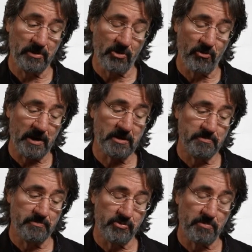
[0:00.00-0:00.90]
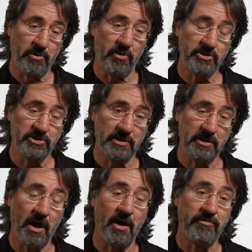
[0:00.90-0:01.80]
the correct proportion
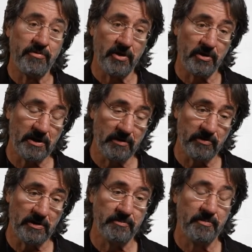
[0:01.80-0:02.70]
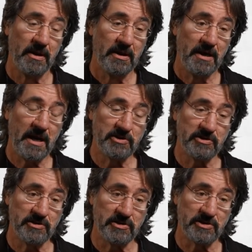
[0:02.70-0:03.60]
of their given
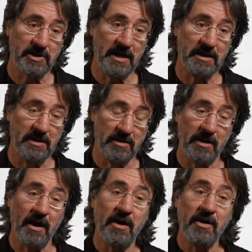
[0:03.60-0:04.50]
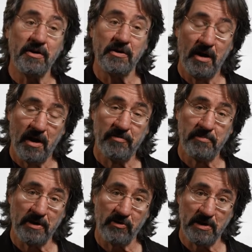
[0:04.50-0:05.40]
national society that are of
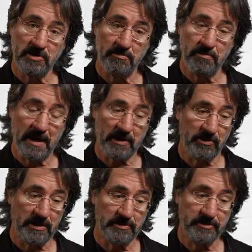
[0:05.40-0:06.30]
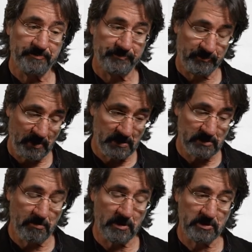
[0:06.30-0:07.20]
migration background, and it's
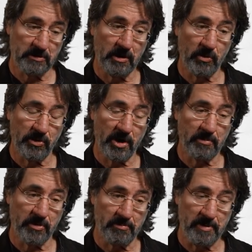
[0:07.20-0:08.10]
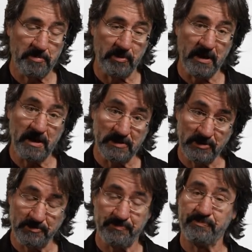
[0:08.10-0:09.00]
a much lower number than people guess,